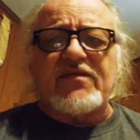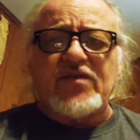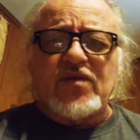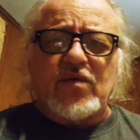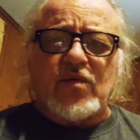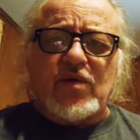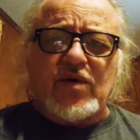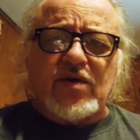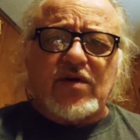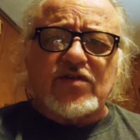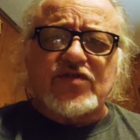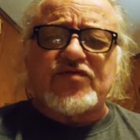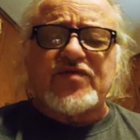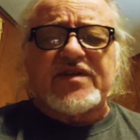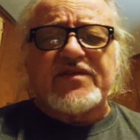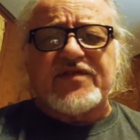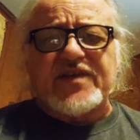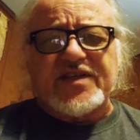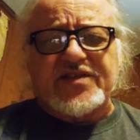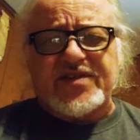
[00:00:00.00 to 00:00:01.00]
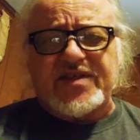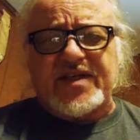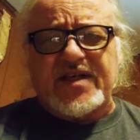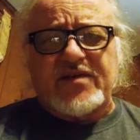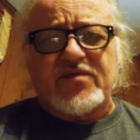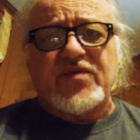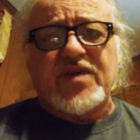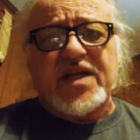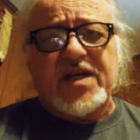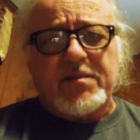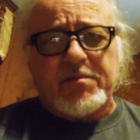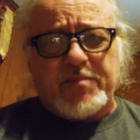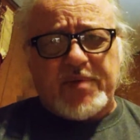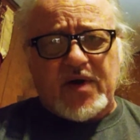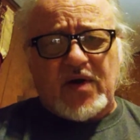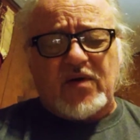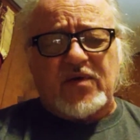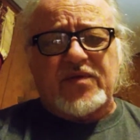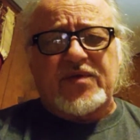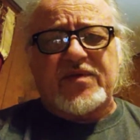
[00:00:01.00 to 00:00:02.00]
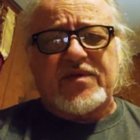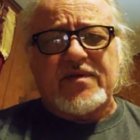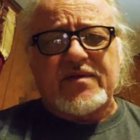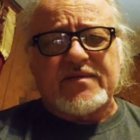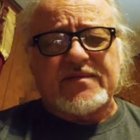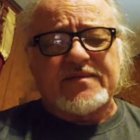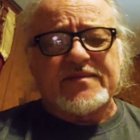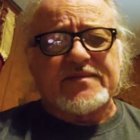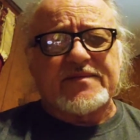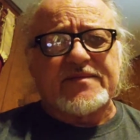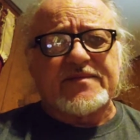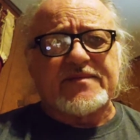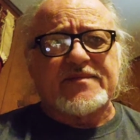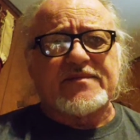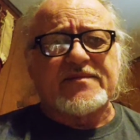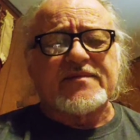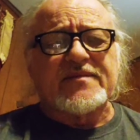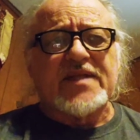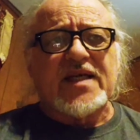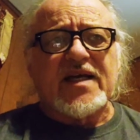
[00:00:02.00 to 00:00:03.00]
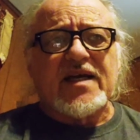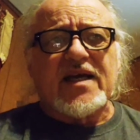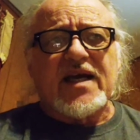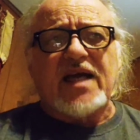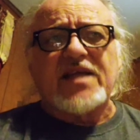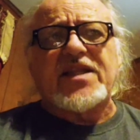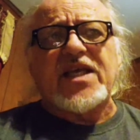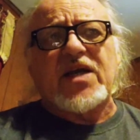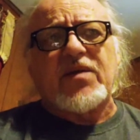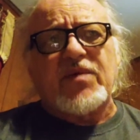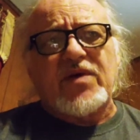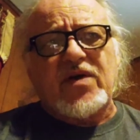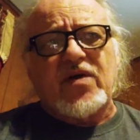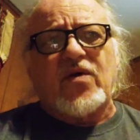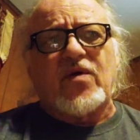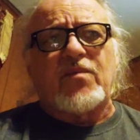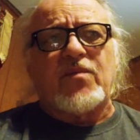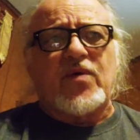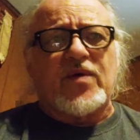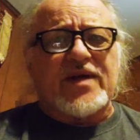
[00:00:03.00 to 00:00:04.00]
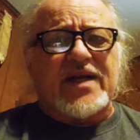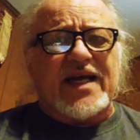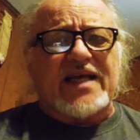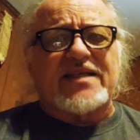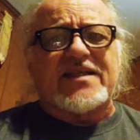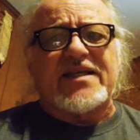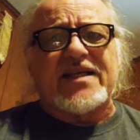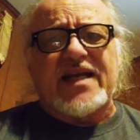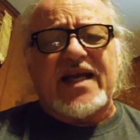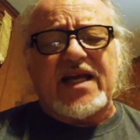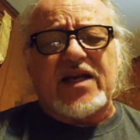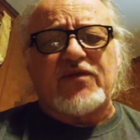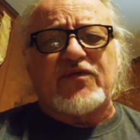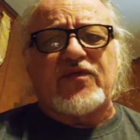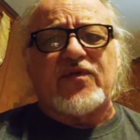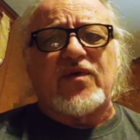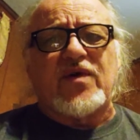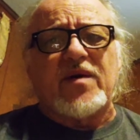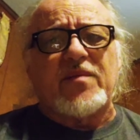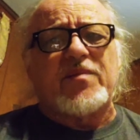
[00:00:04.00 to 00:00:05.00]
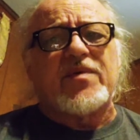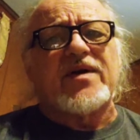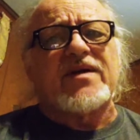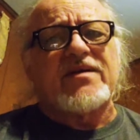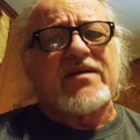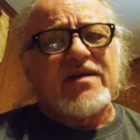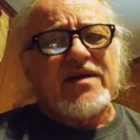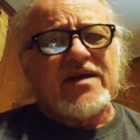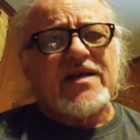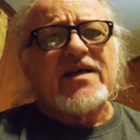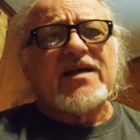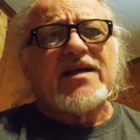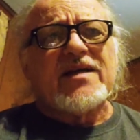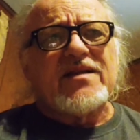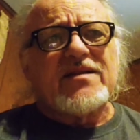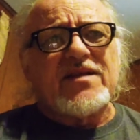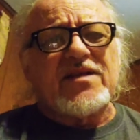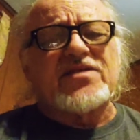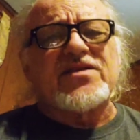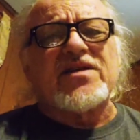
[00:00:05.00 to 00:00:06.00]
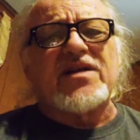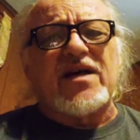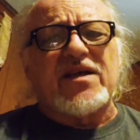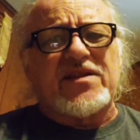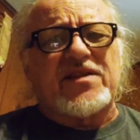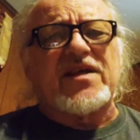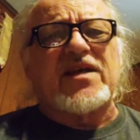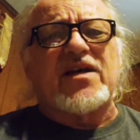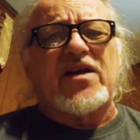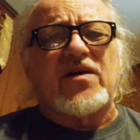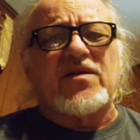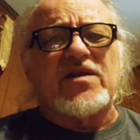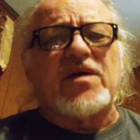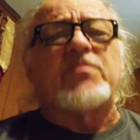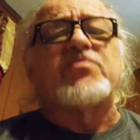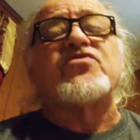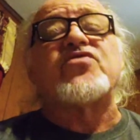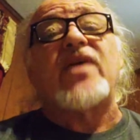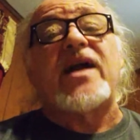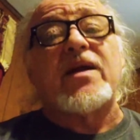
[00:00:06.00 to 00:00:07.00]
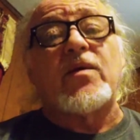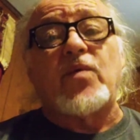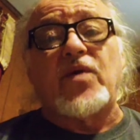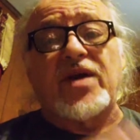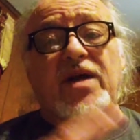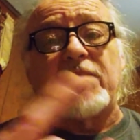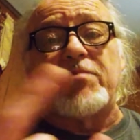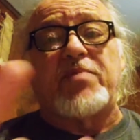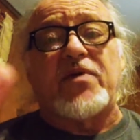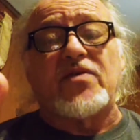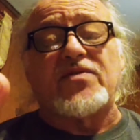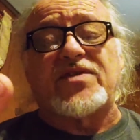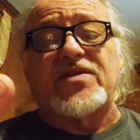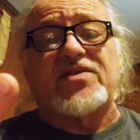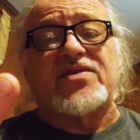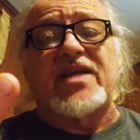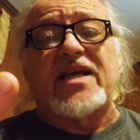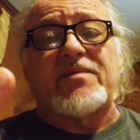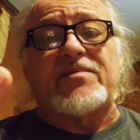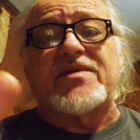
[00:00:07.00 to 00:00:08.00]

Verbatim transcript: New Worlds Revisited. Read them both. I think we're going more 1984, but there's another thing going. They're trying to work them both at the same